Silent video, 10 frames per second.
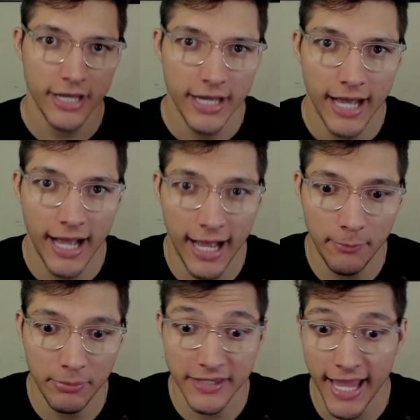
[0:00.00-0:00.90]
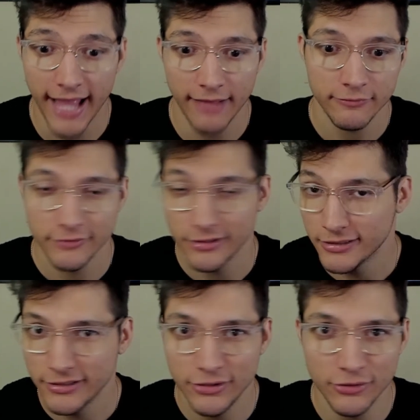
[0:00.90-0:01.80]
But yeah.
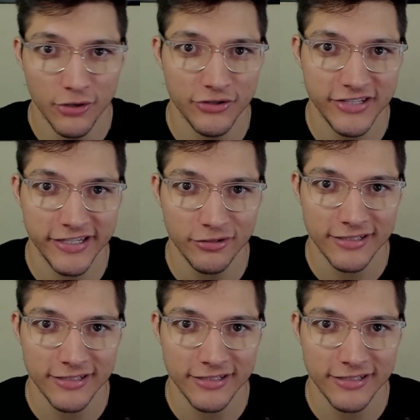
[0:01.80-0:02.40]
You know the deal.